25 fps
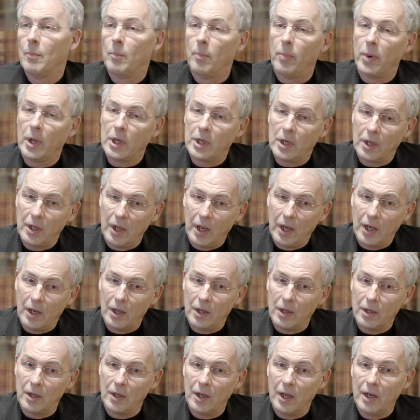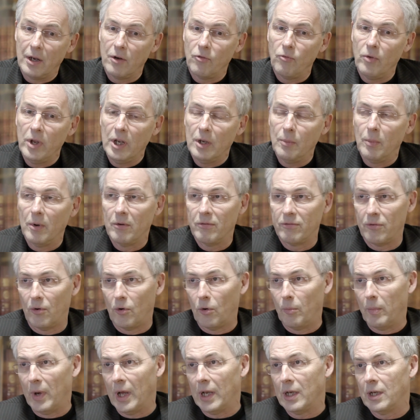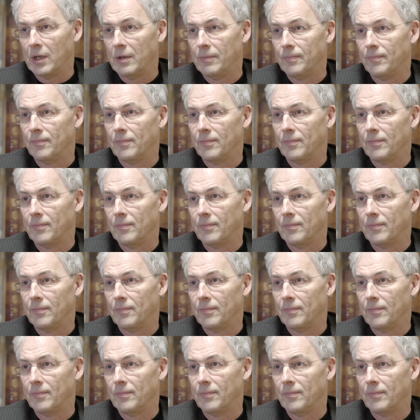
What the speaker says: but in a readable format.